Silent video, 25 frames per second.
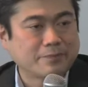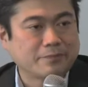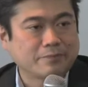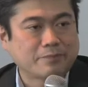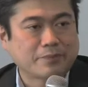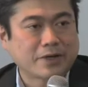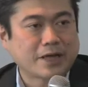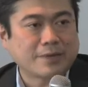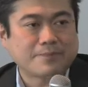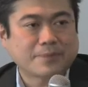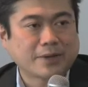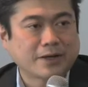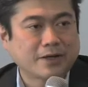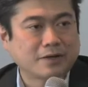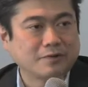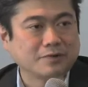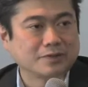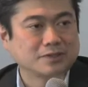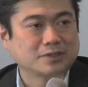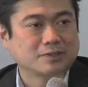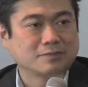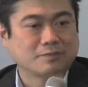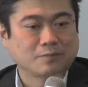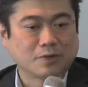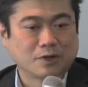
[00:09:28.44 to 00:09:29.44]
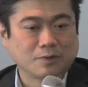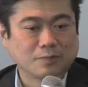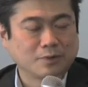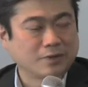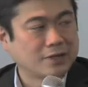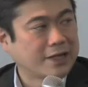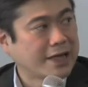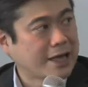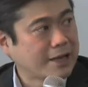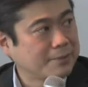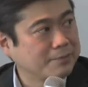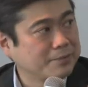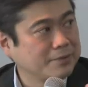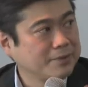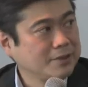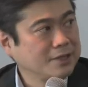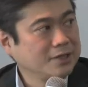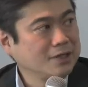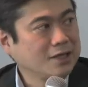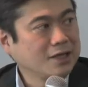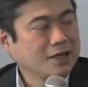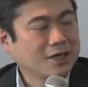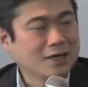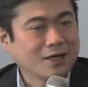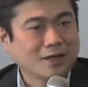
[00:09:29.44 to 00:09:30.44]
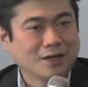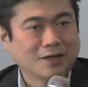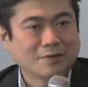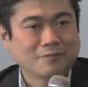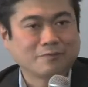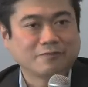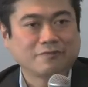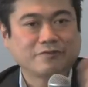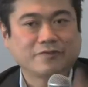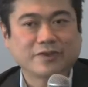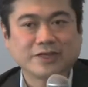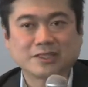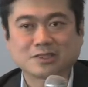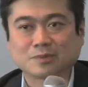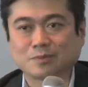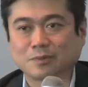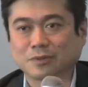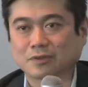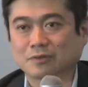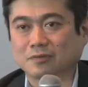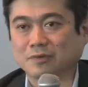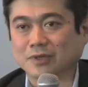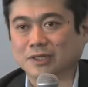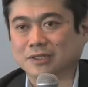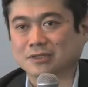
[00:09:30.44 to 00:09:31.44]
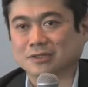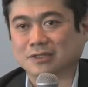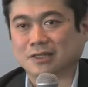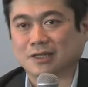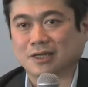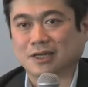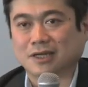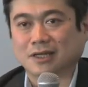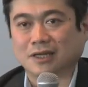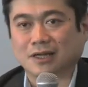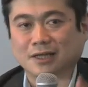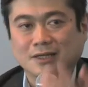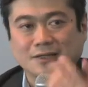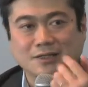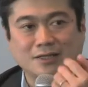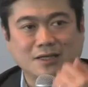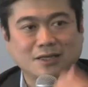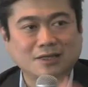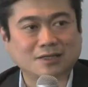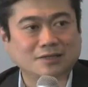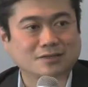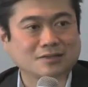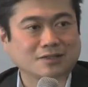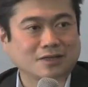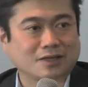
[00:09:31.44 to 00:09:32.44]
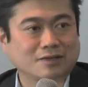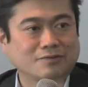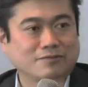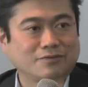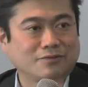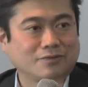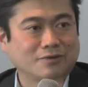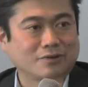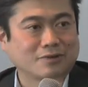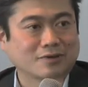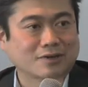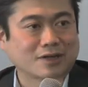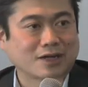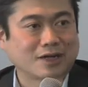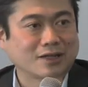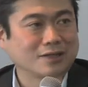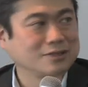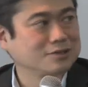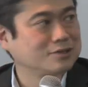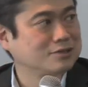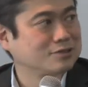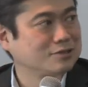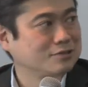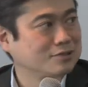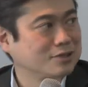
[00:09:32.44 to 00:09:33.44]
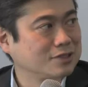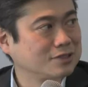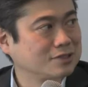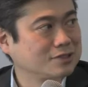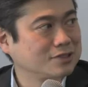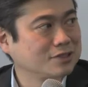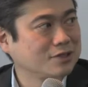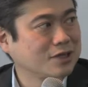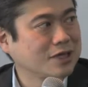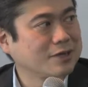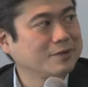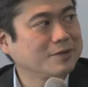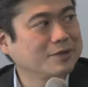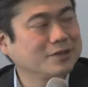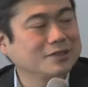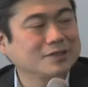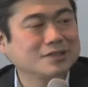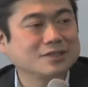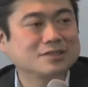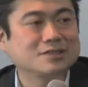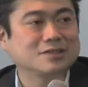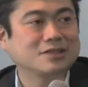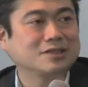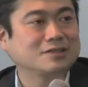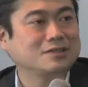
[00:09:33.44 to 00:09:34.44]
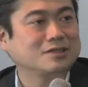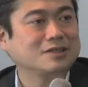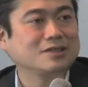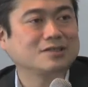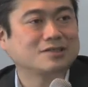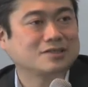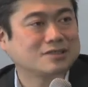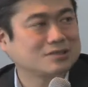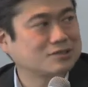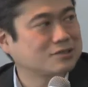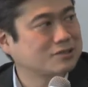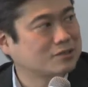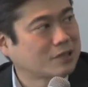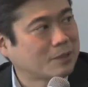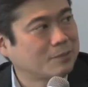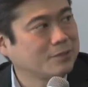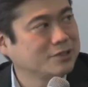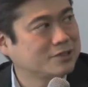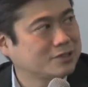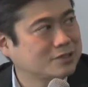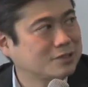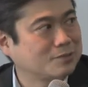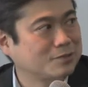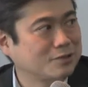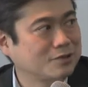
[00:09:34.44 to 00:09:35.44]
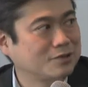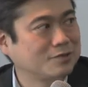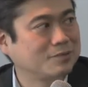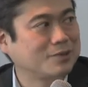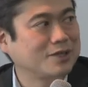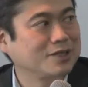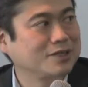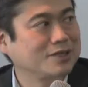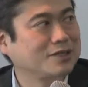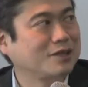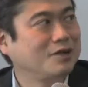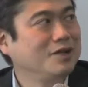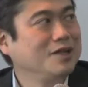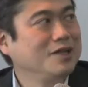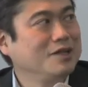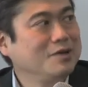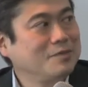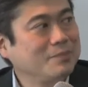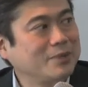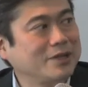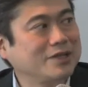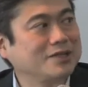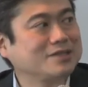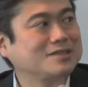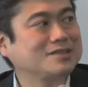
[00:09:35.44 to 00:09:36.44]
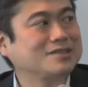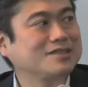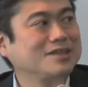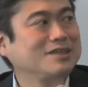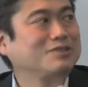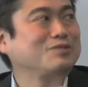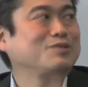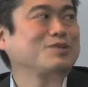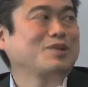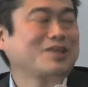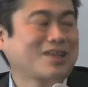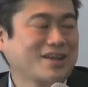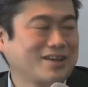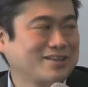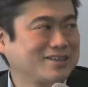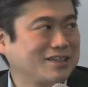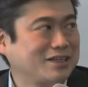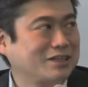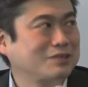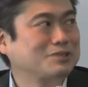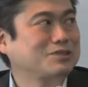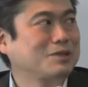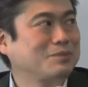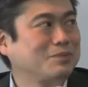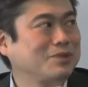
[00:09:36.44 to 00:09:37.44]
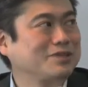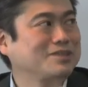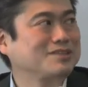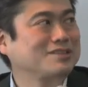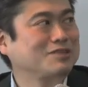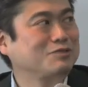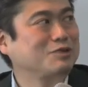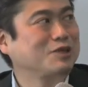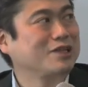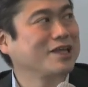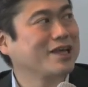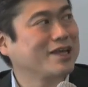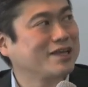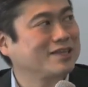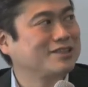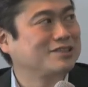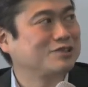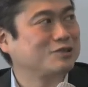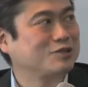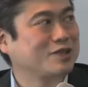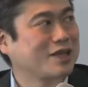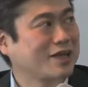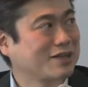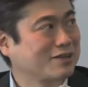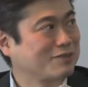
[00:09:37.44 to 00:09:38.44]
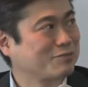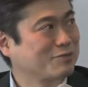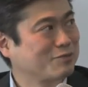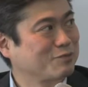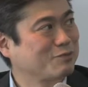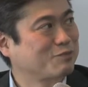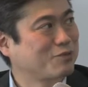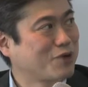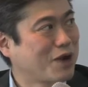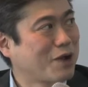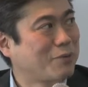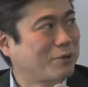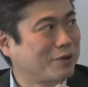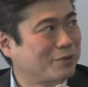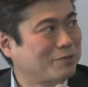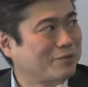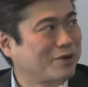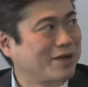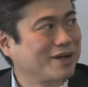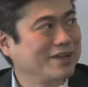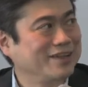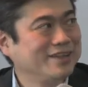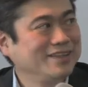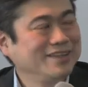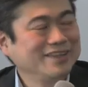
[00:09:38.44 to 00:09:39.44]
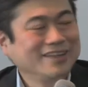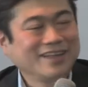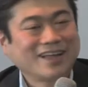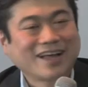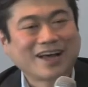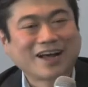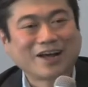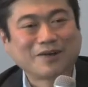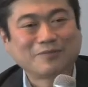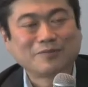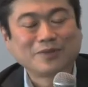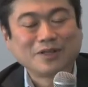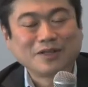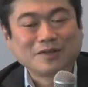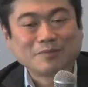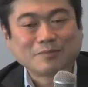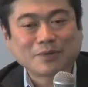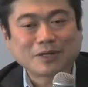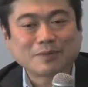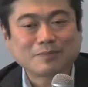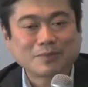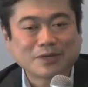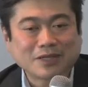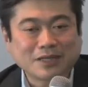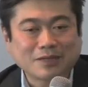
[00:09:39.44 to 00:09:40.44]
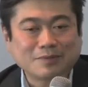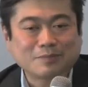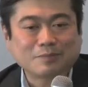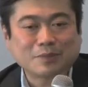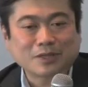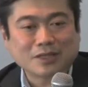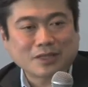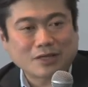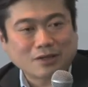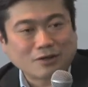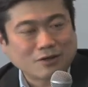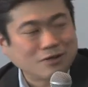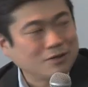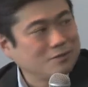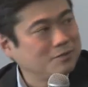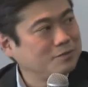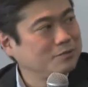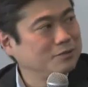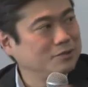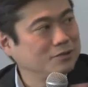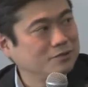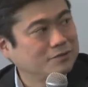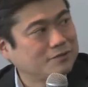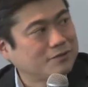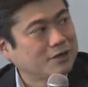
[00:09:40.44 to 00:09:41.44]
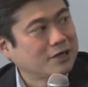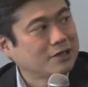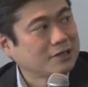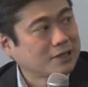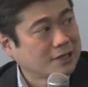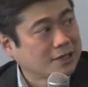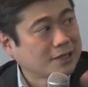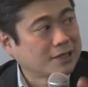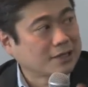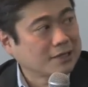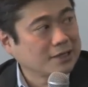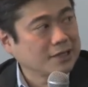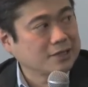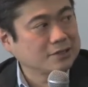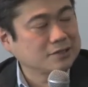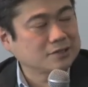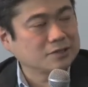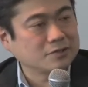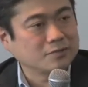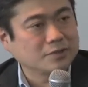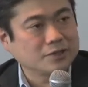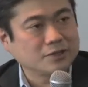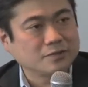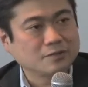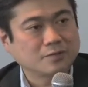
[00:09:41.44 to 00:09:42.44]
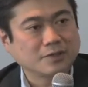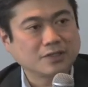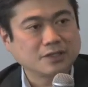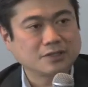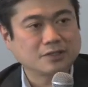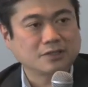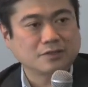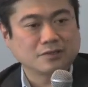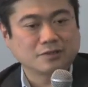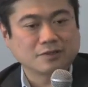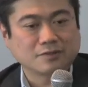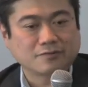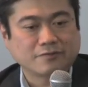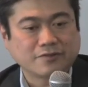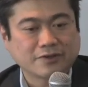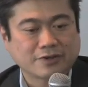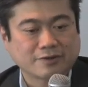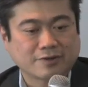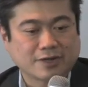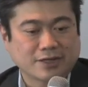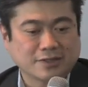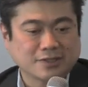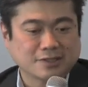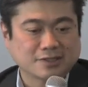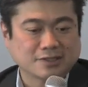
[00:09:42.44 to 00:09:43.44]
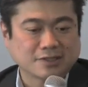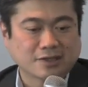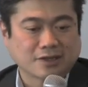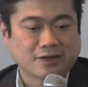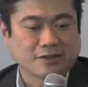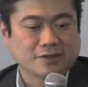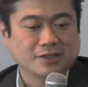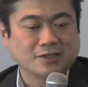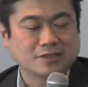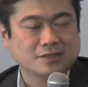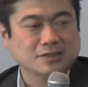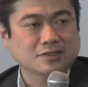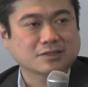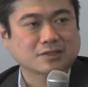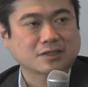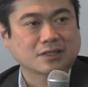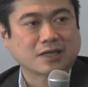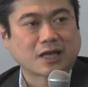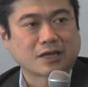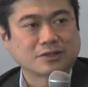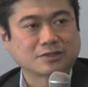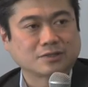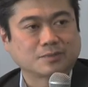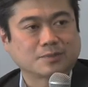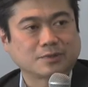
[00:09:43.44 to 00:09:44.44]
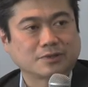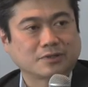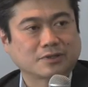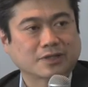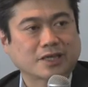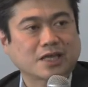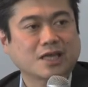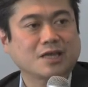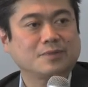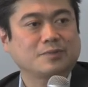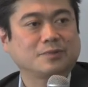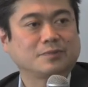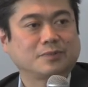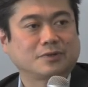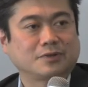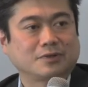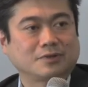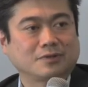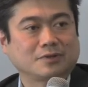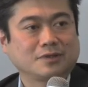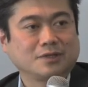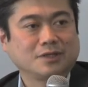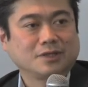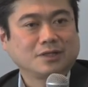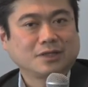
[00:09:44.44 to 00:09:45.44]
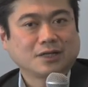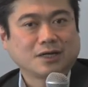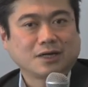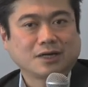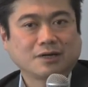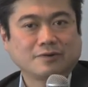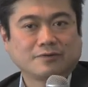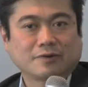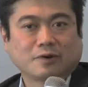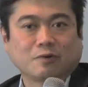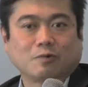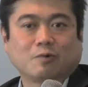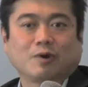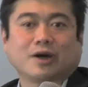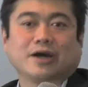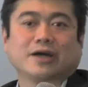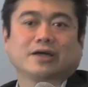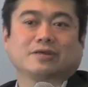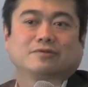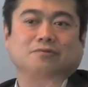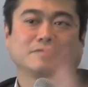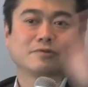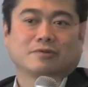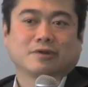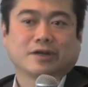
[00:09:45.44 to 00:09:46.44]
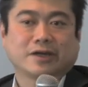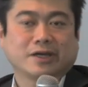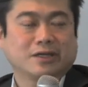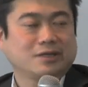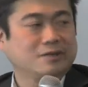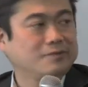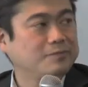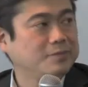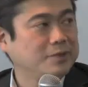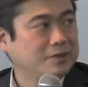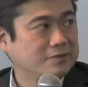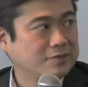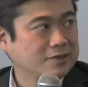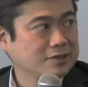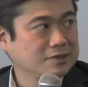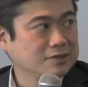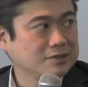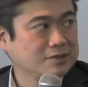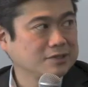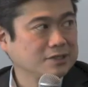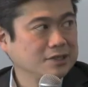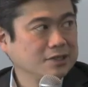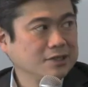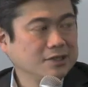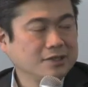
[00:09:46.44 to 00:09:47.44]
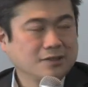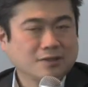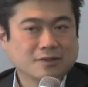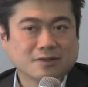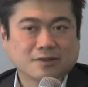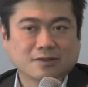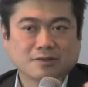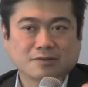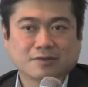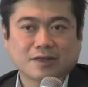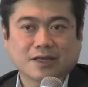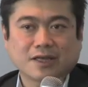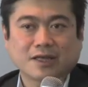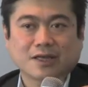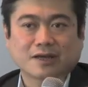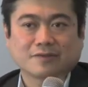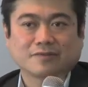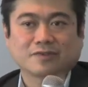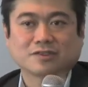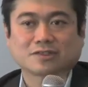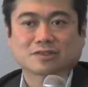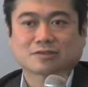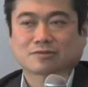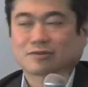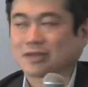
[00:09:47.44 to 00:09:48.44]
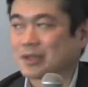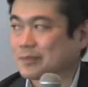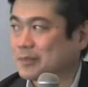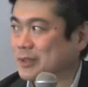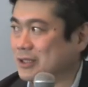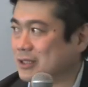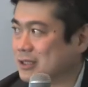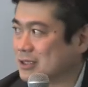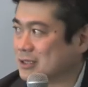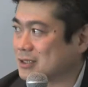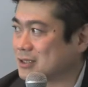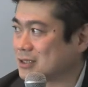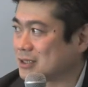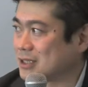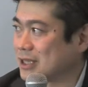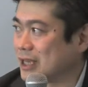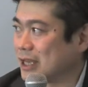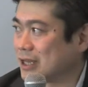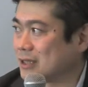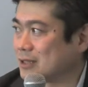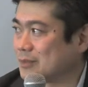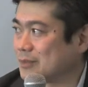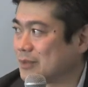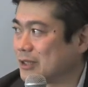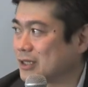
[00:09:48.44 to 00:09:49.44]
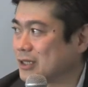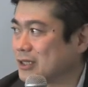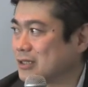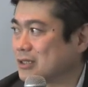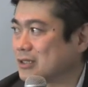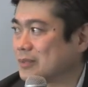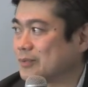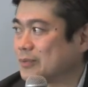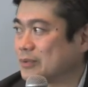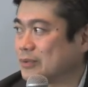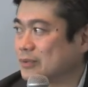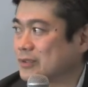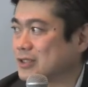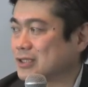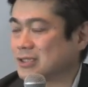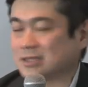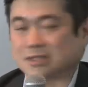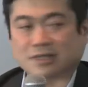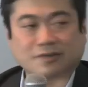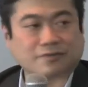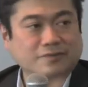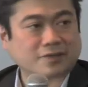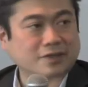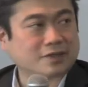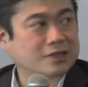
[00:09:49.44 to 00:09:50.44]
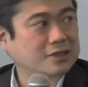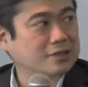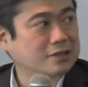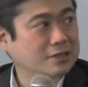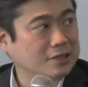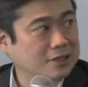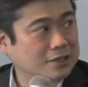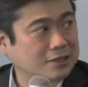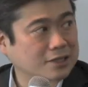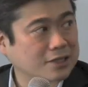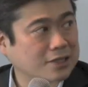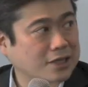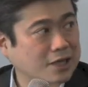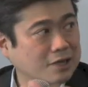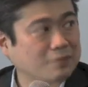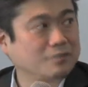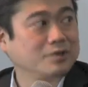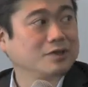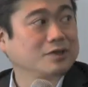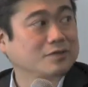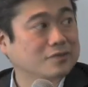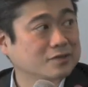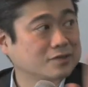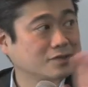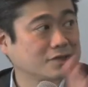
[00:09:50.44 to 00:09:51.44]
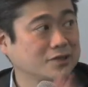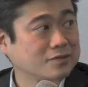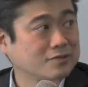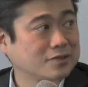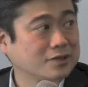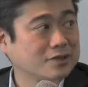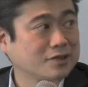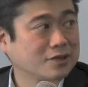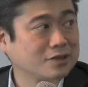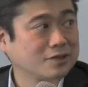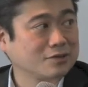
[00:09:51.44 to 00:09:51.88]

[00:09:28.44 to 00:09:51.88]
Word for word: PayPal was a mobile app. Um, Facebook was a, a, dating site for college students. You know, it's, it's, it's somewhat similar, but you know, but it's not a dating site, but it's related to that yeah. problem, right? Um, but but it, but they all move a lot, and so what you want to figure out is uh, is this entrepreneur capable of a wide variety of pivots do they have the scrappiness and the ability to pull the stuff that they need and get rid of the stuff that they